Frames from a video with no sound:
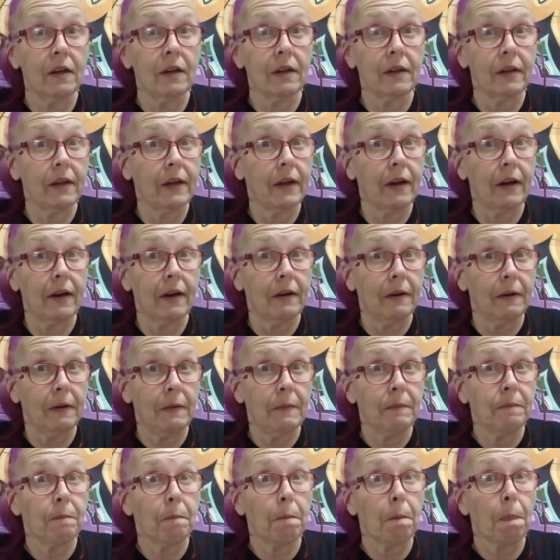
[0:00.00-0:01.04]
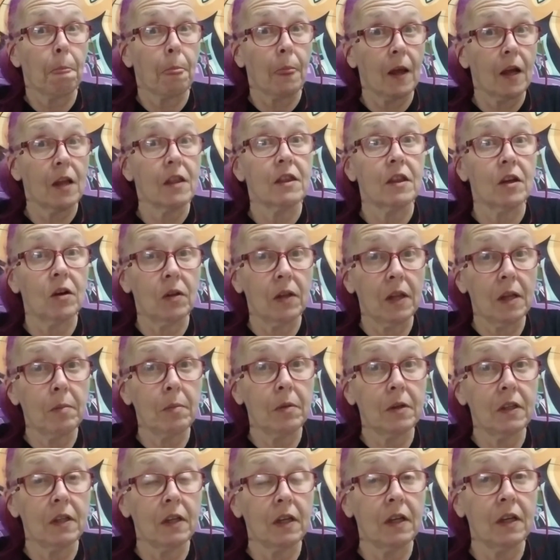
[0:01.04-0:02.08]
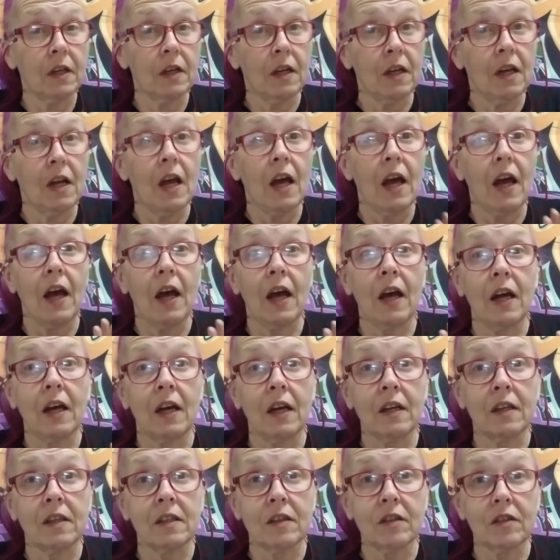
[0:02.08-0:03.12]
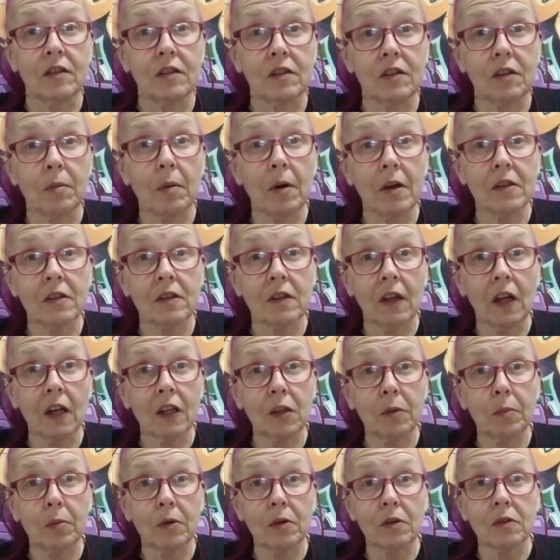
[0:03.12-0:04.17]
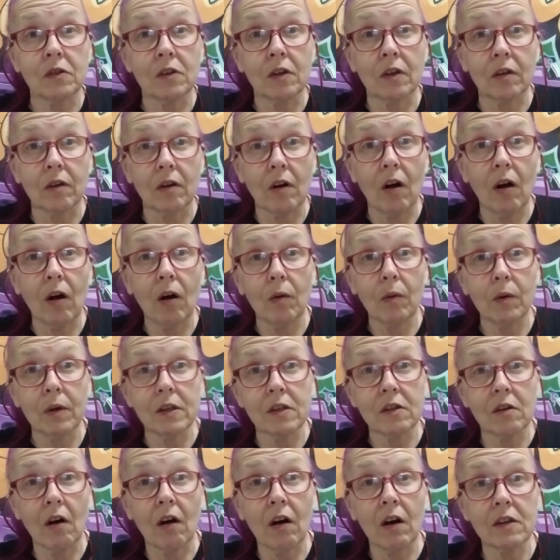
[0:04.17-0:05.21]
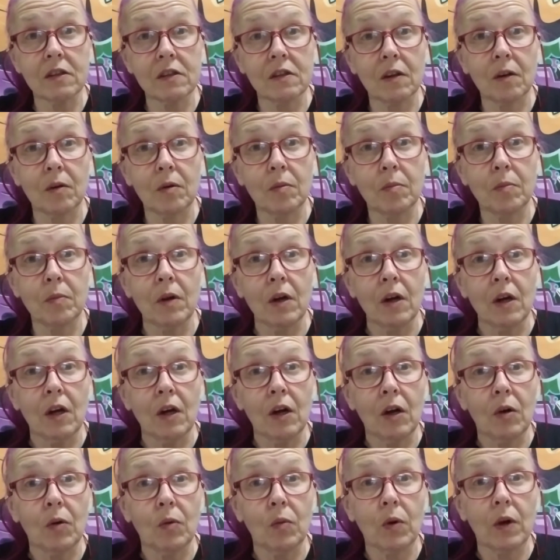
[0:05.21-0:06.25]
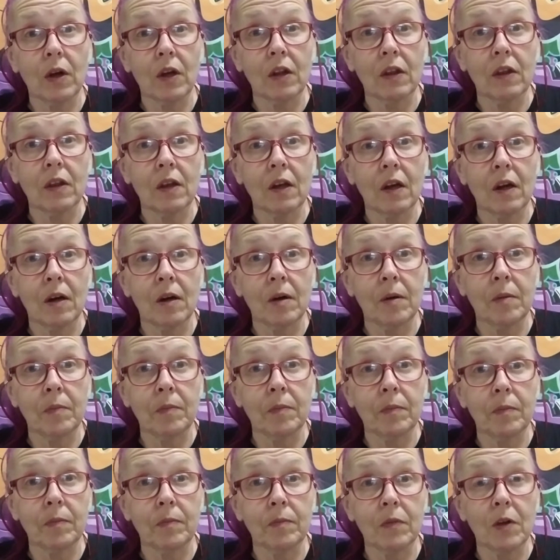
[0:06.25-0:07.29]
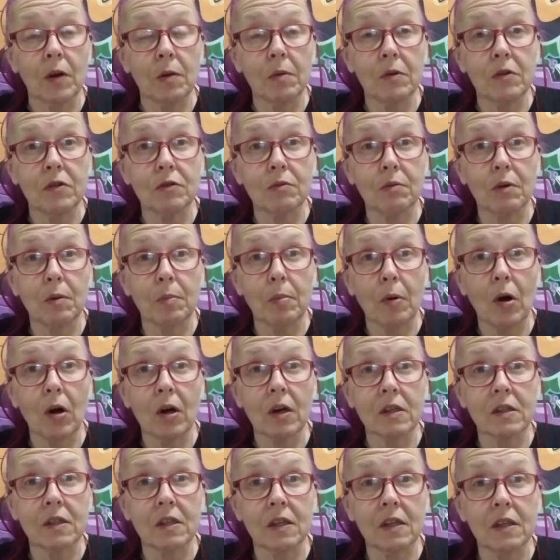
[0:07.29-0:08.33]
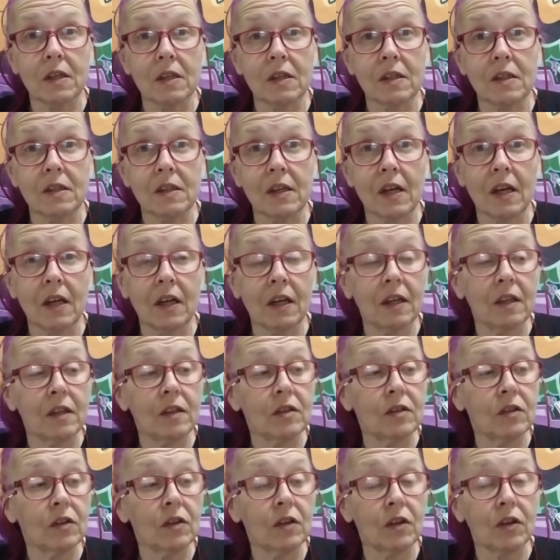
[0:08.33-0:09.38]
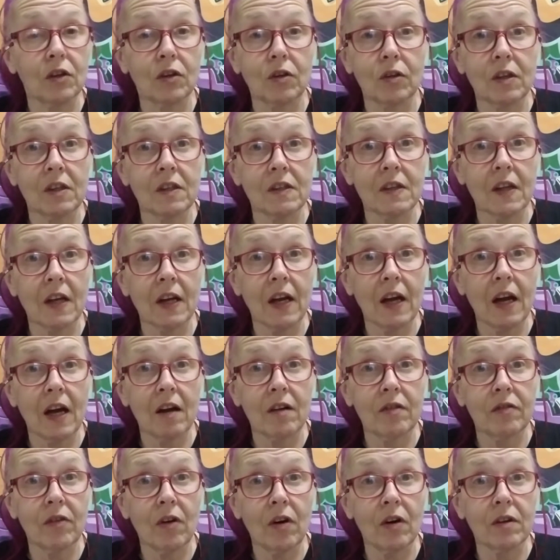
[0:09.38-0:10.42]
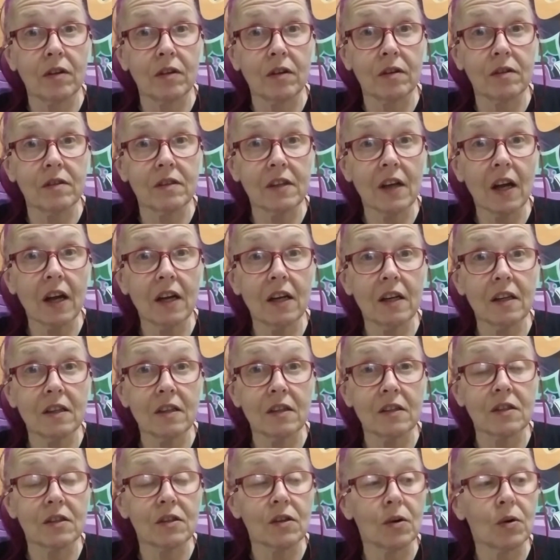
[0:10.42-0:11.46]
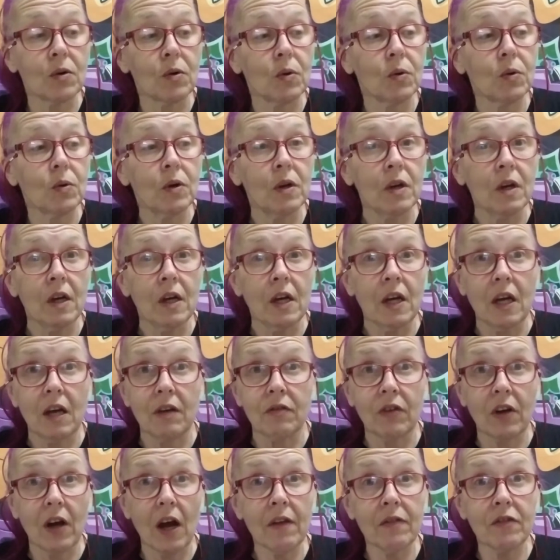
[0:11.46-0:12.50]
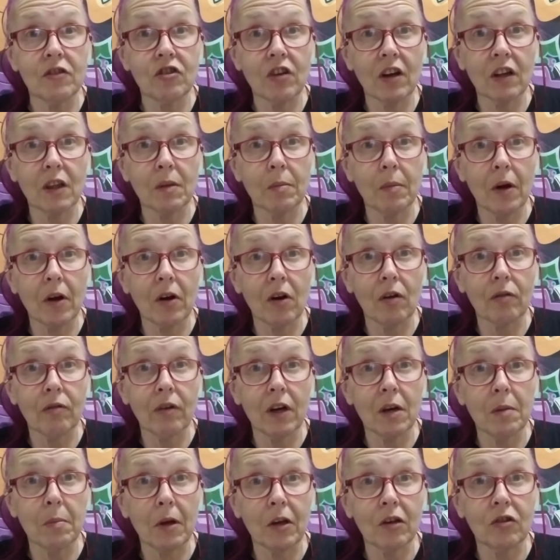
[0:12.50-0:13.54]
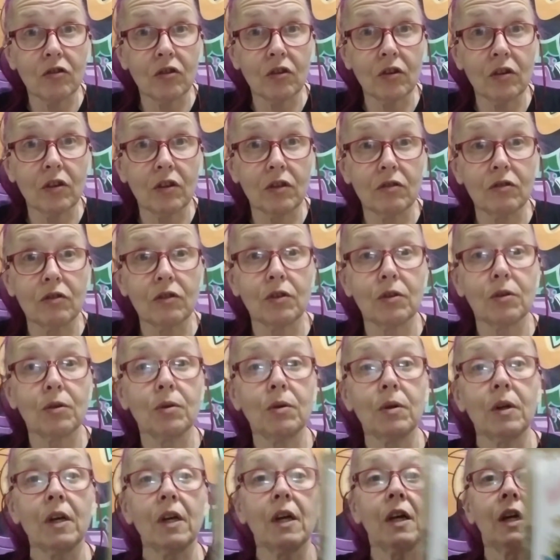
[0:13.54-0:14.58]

yeah, they're limited. And Demize Collectibles are always awesome with their mystery boxes and the goodies they have on their site. So if you haven't checked them out already, make sure you do.